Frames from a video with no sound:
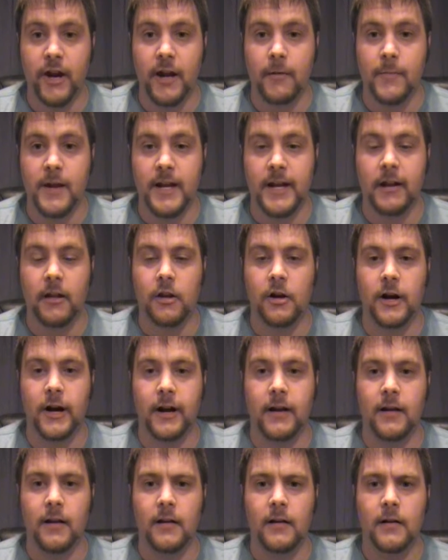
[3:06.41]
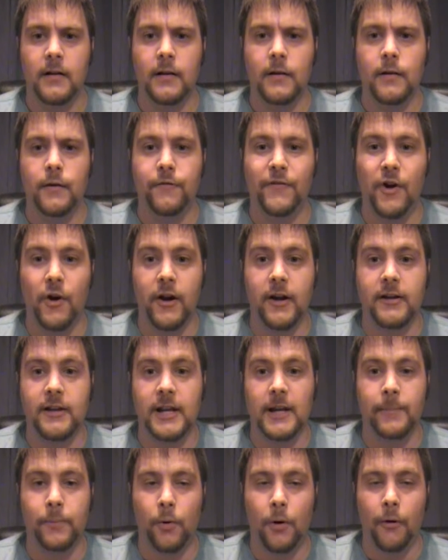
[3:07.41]
I mean it's not very
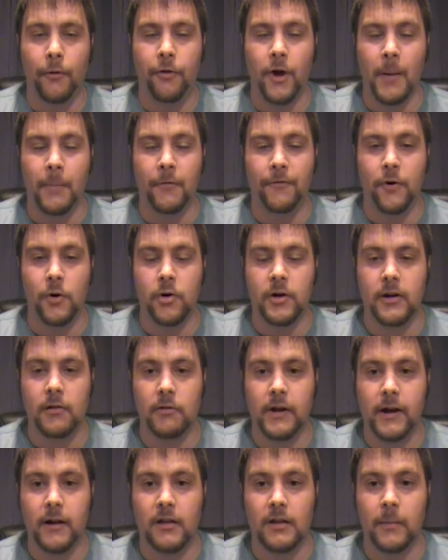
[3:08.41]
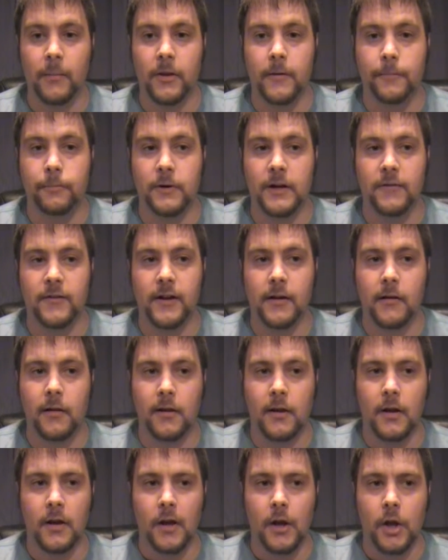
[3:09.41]
deep or thought-provoking like some of the
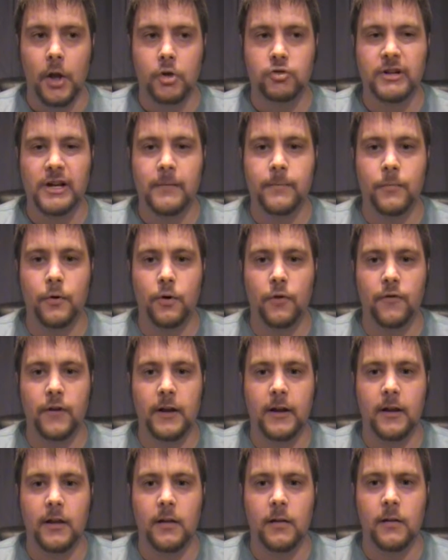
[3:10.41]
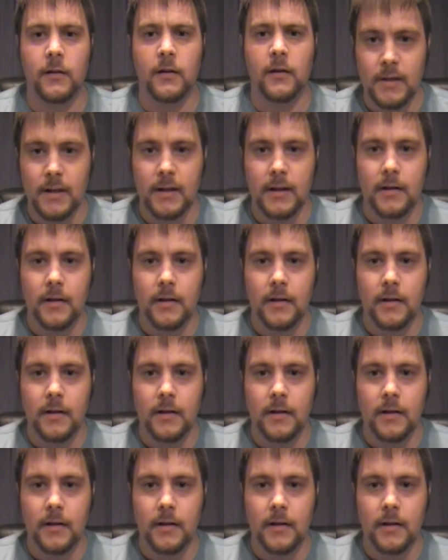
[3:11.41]
previous Trek movies.